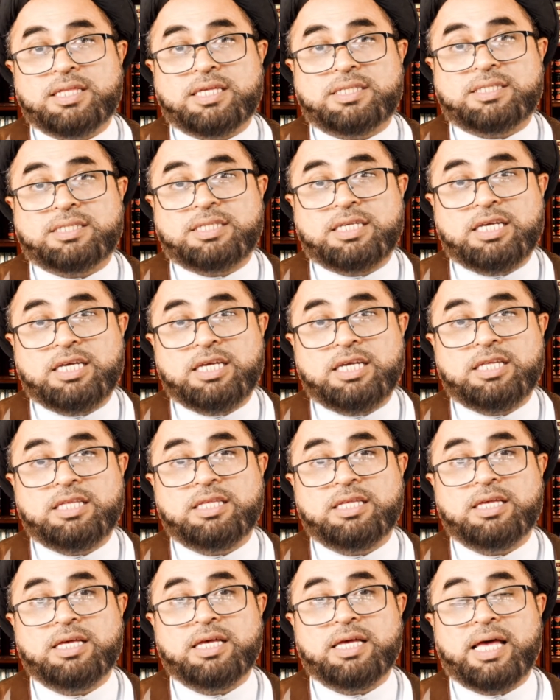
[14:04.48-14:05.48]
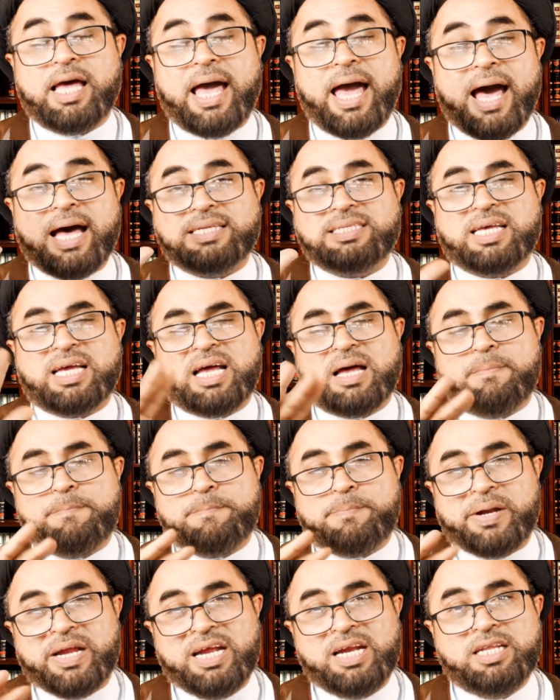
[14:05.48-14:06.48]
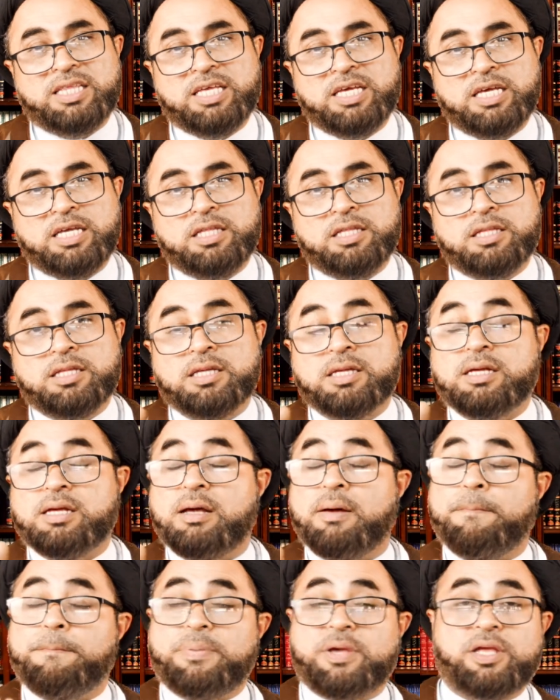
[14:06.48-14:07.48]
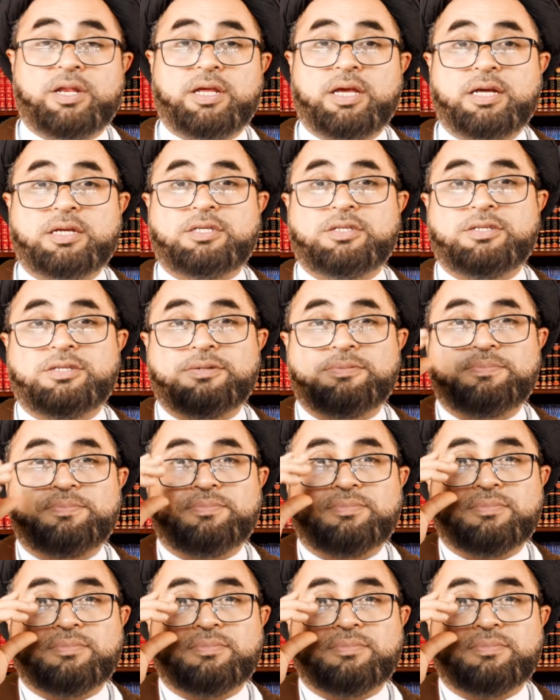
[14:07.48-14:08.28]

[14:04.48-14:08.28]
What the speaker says: this deen as a complete deen, period.